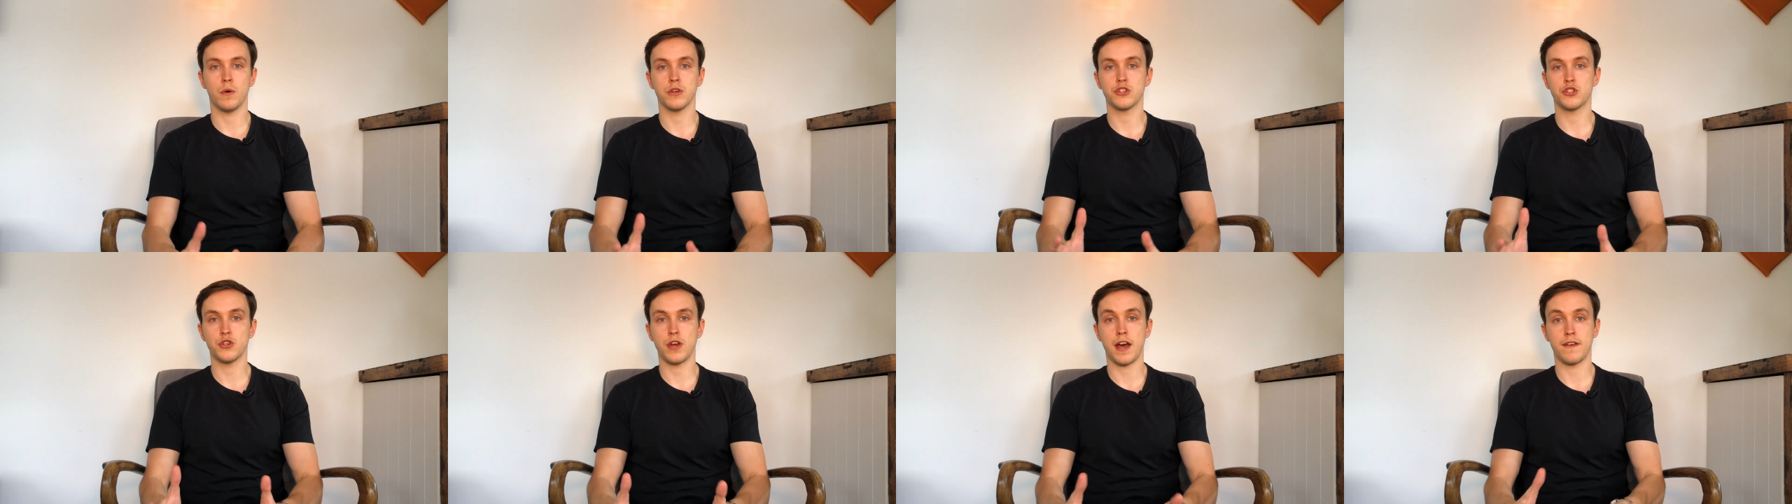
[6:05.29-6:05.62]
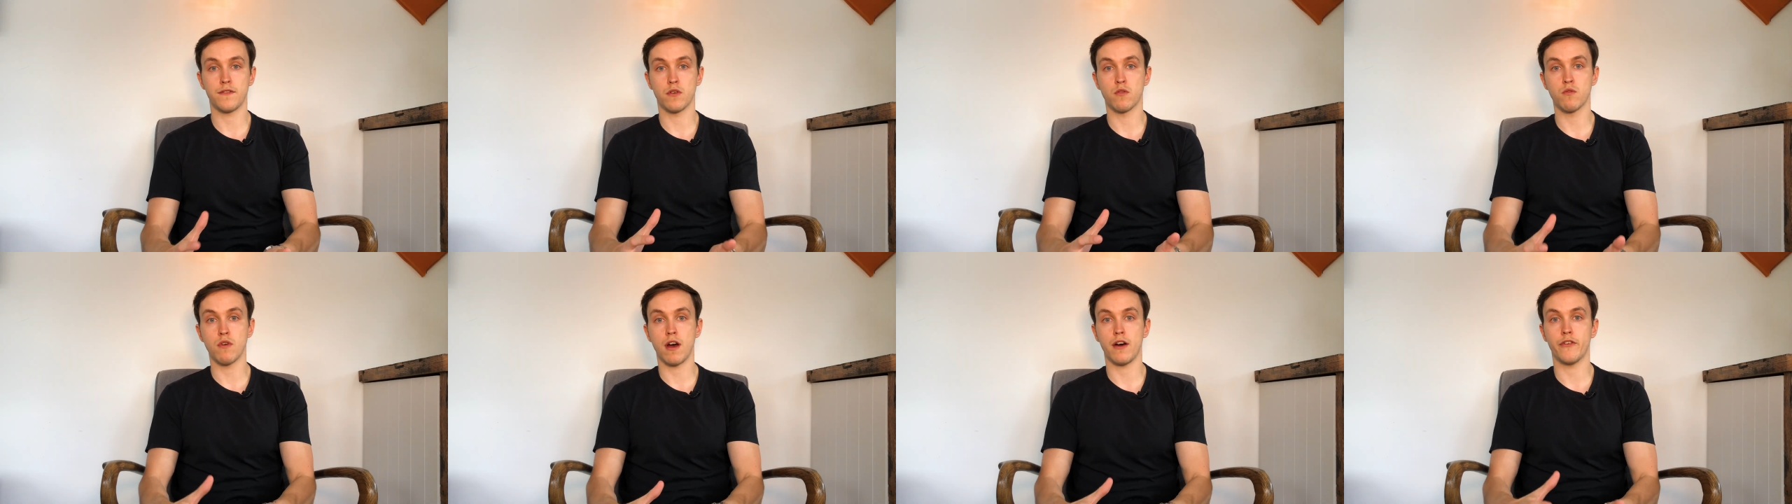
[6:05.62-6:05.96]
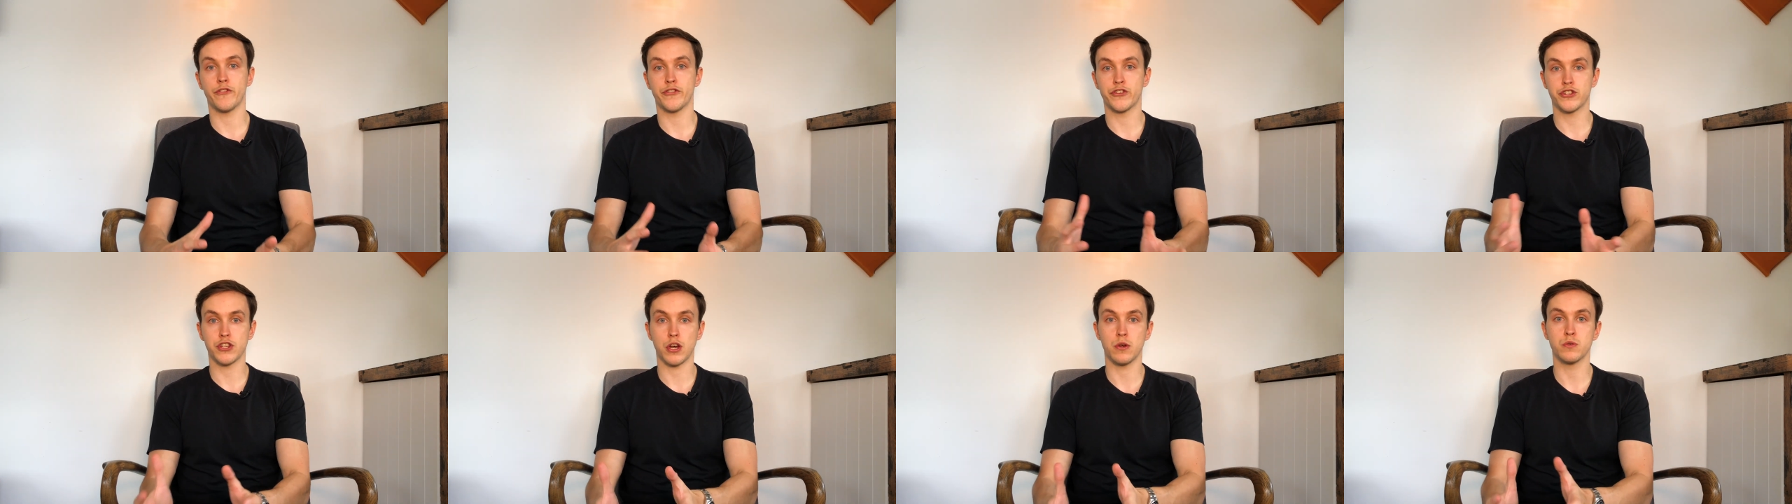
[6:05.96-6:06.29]
Once you have a
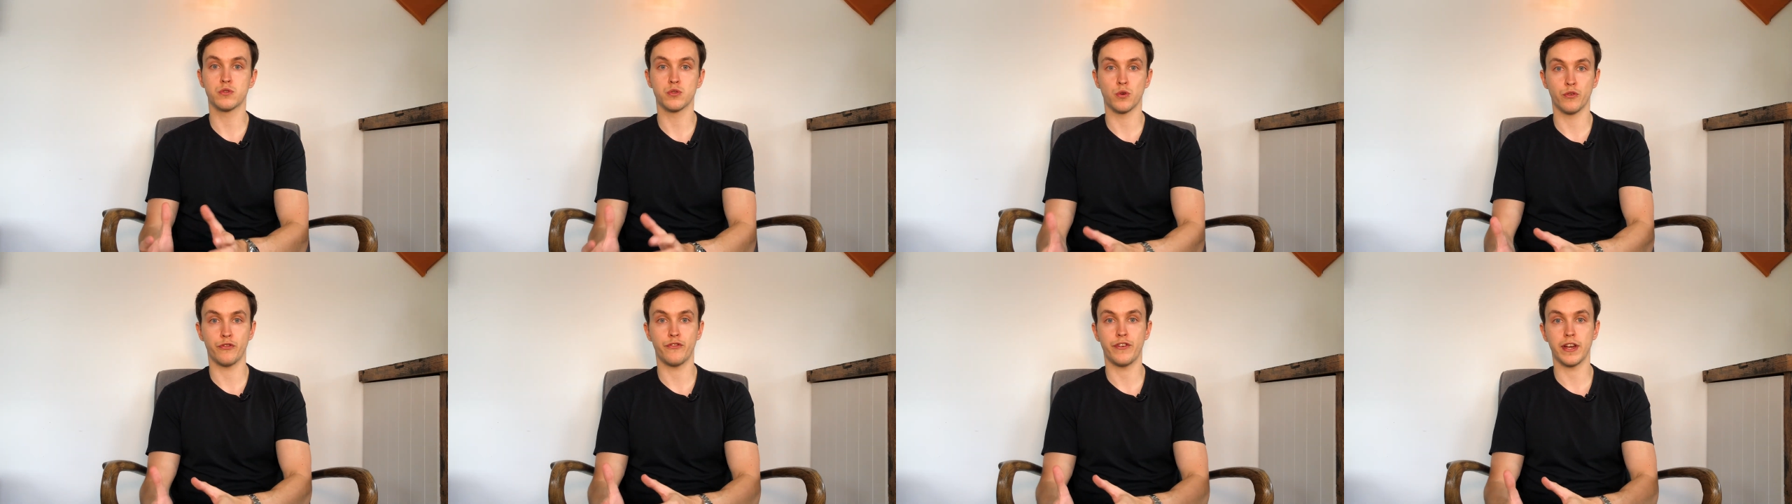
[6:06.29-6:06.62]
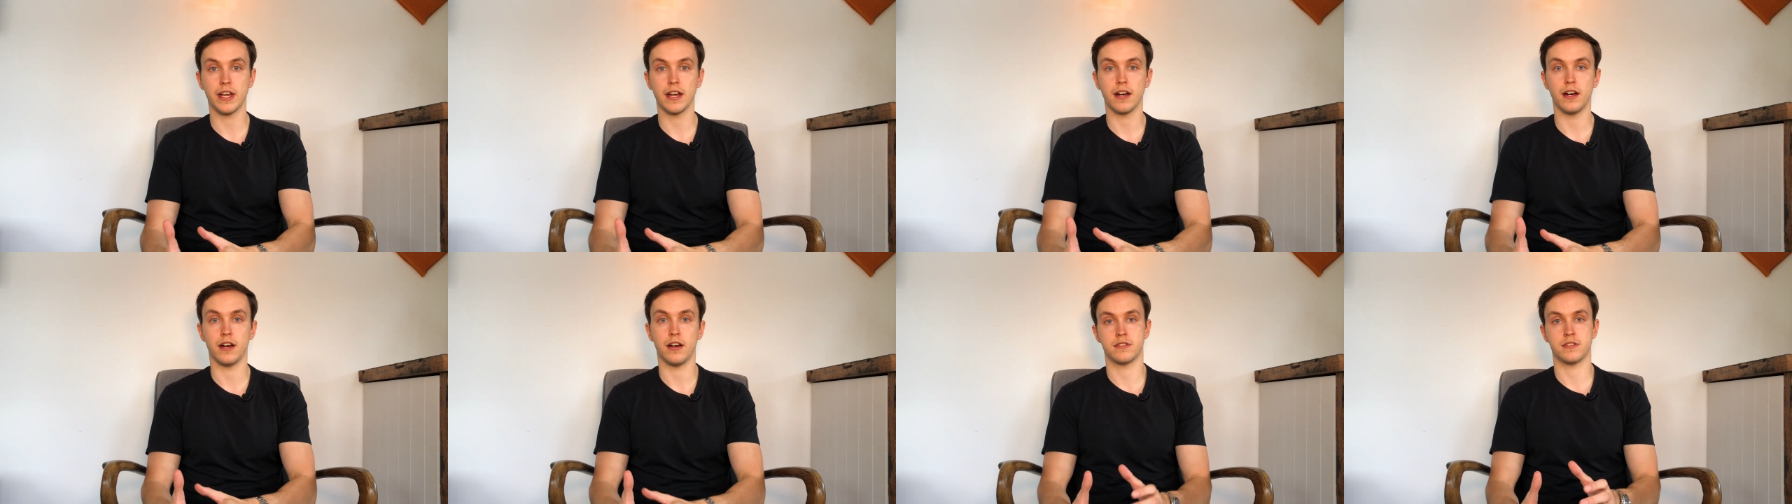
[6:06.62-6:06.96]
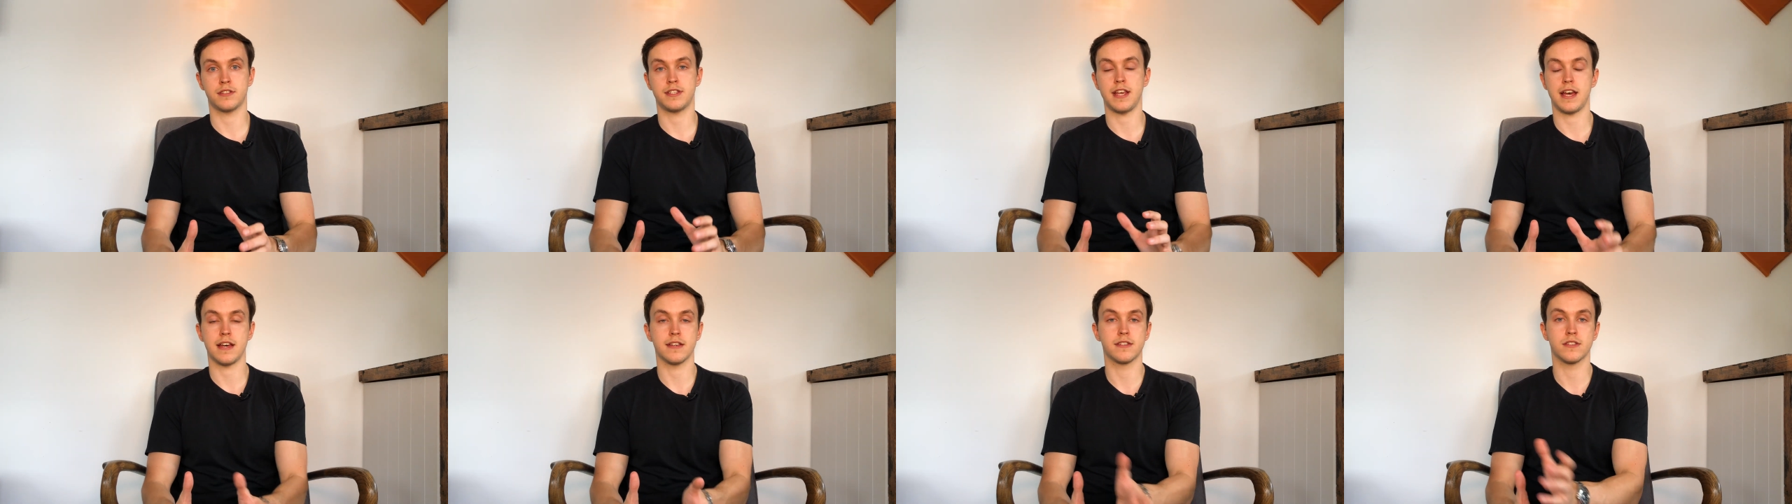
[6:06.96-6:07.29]
rough total figure
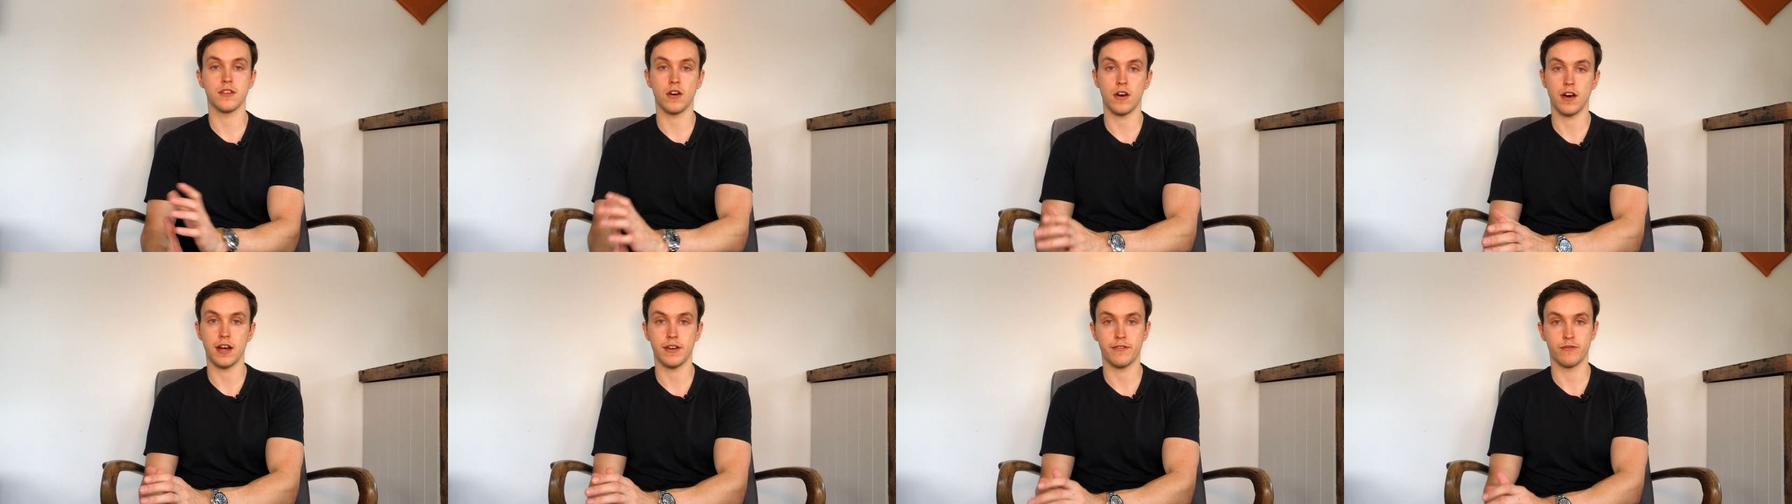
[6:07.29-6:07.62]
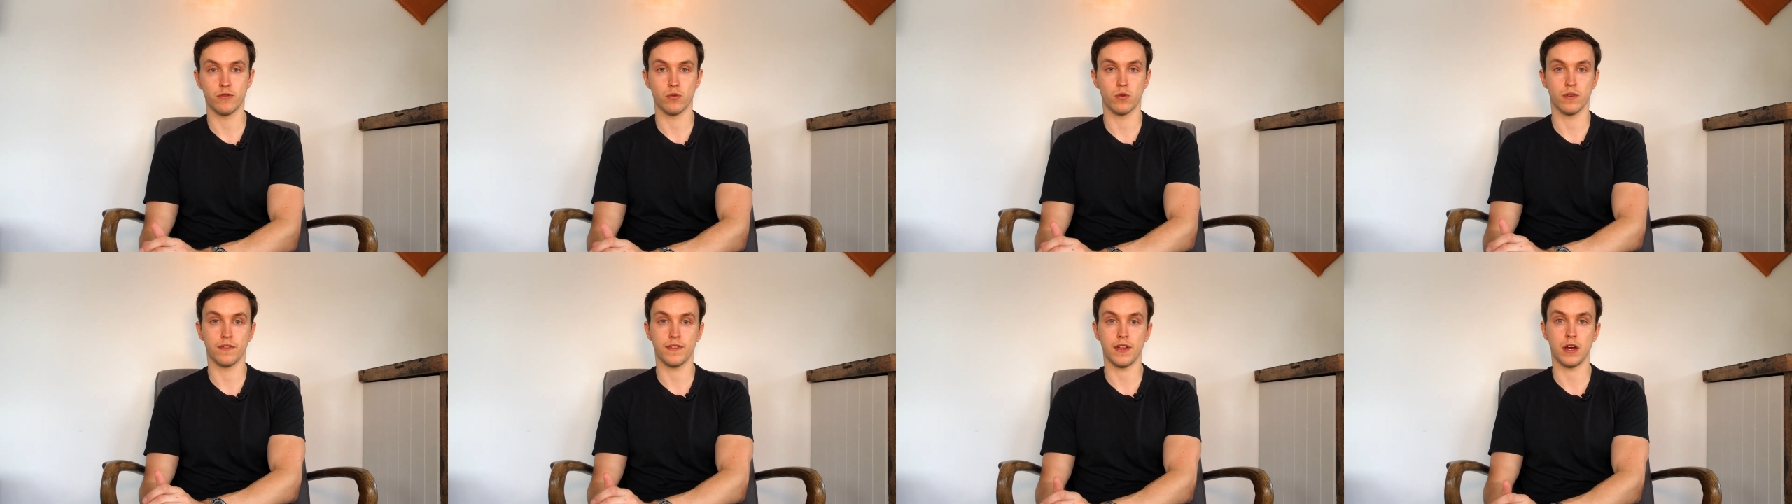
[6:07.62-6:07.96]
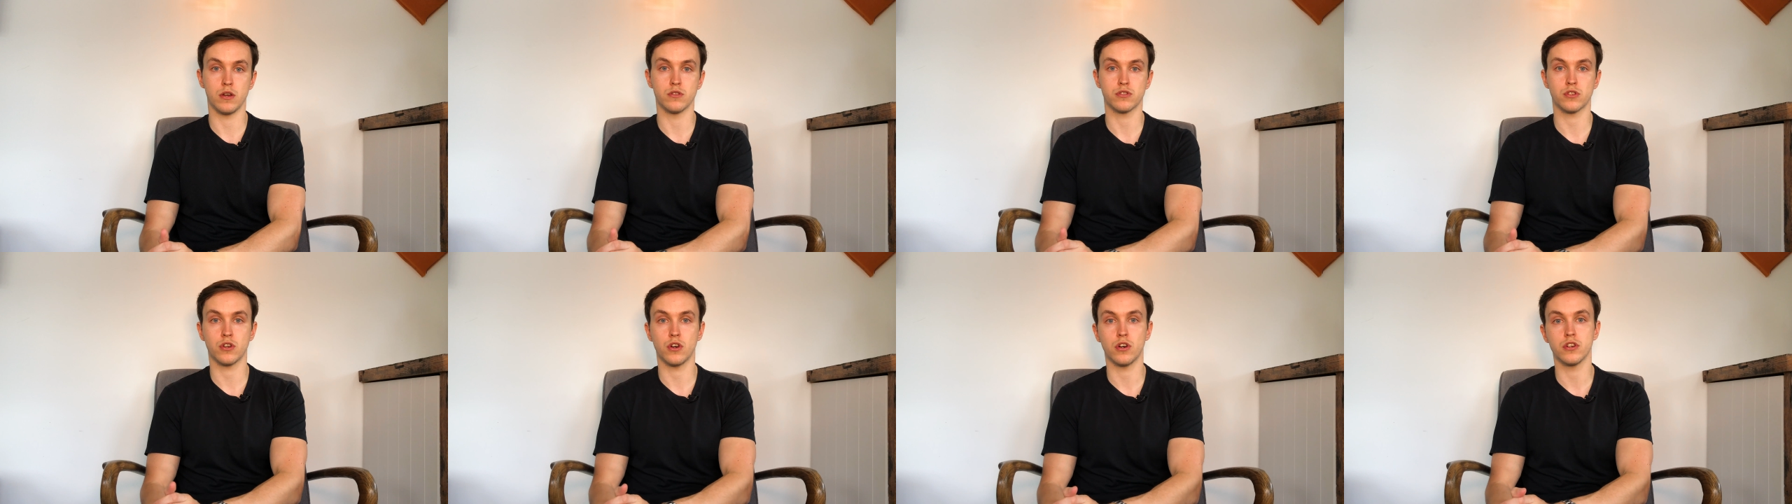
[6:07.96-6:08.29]
set aside for all of
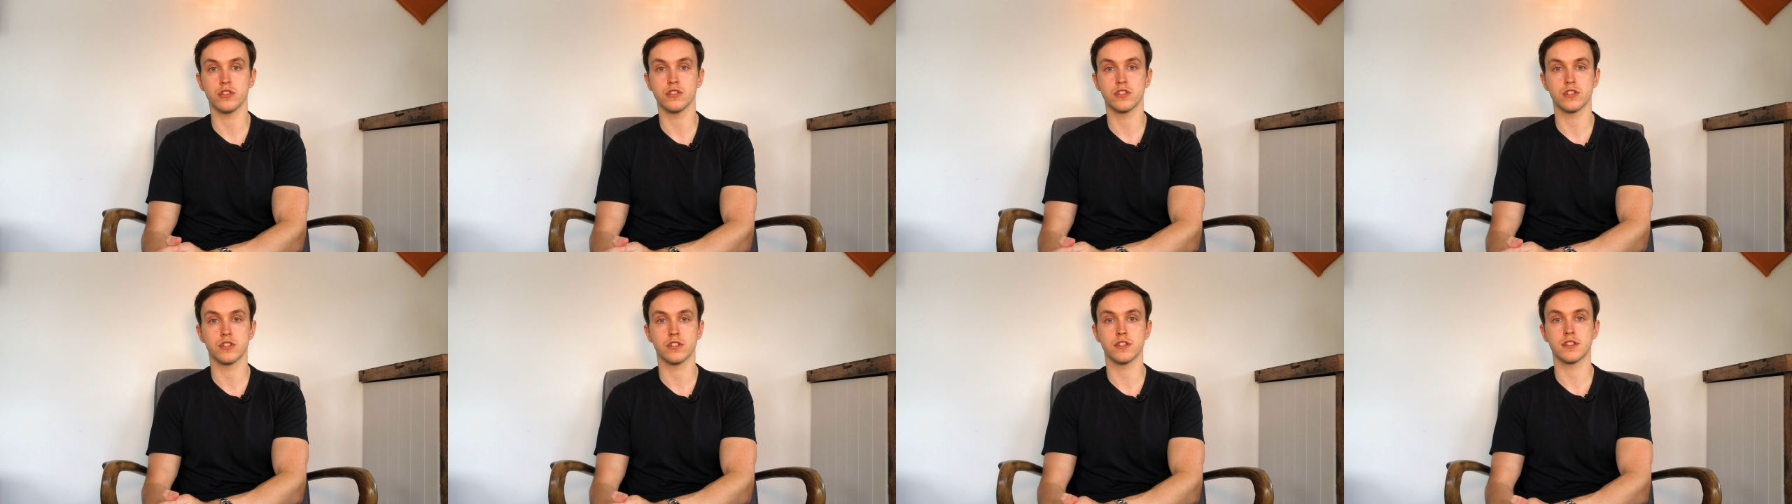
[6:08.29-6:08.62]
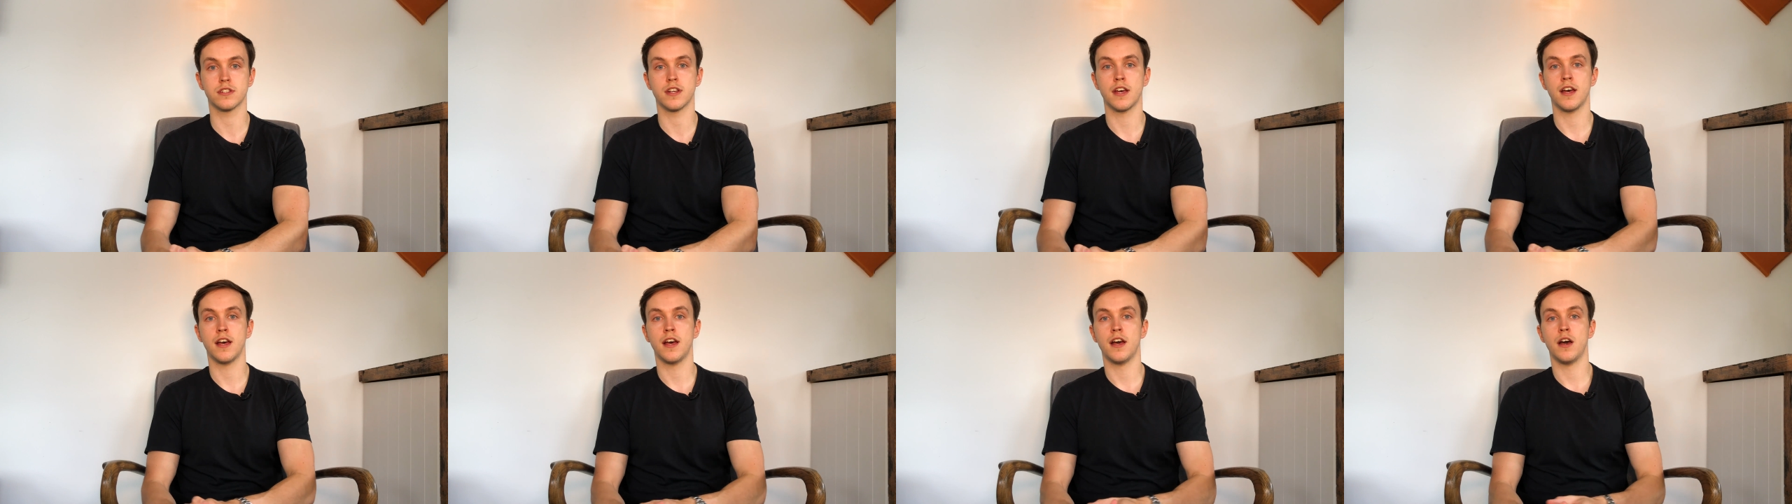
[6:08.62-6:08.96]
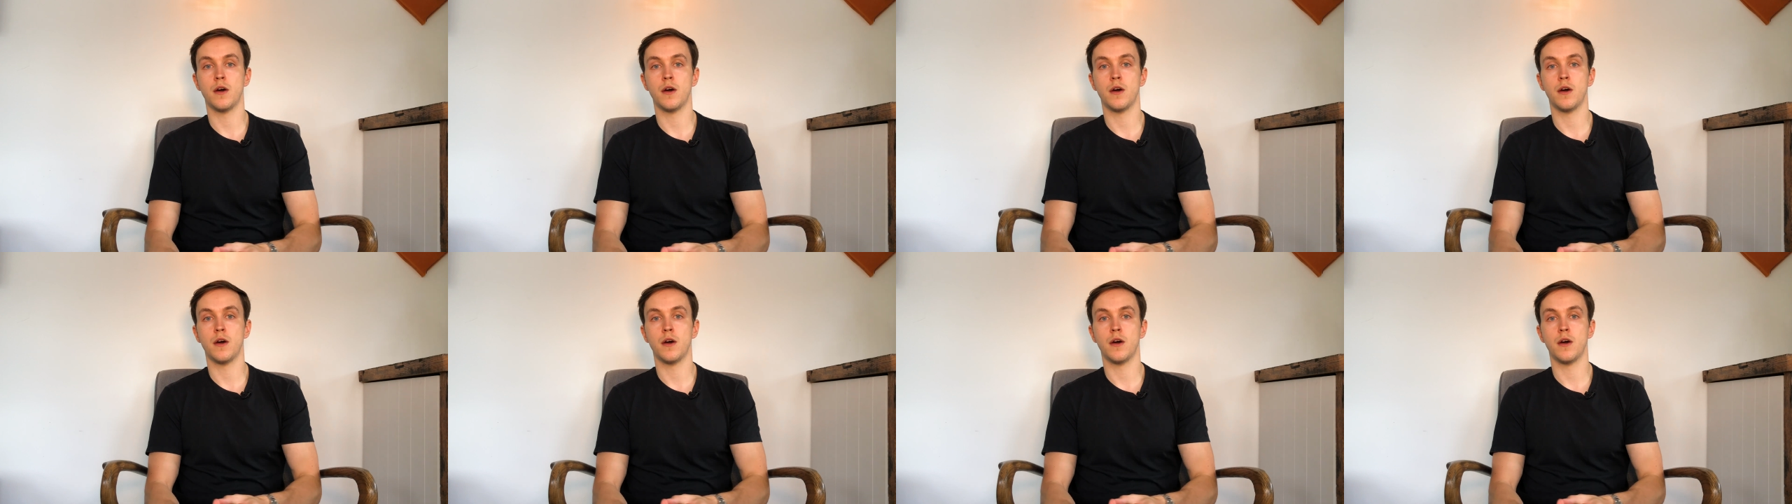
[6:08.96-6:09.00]
those costs,